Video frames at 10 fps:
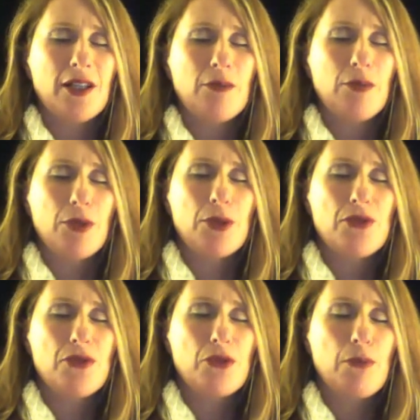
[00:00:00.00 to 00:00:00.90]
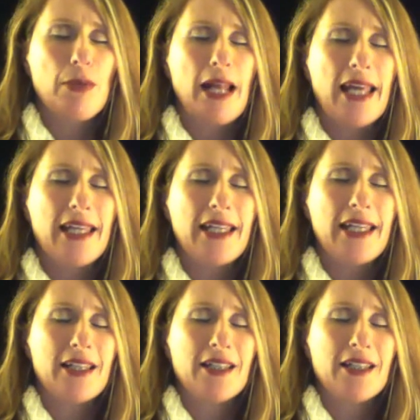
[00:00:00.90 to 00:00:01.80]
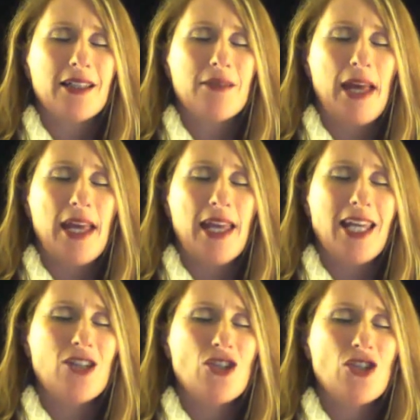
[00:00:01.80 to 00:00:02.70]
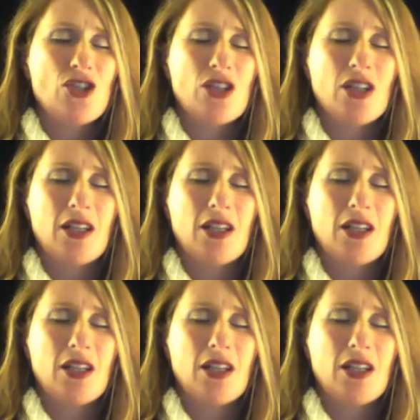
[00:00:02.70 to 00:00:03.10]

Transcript: beautiful blank page.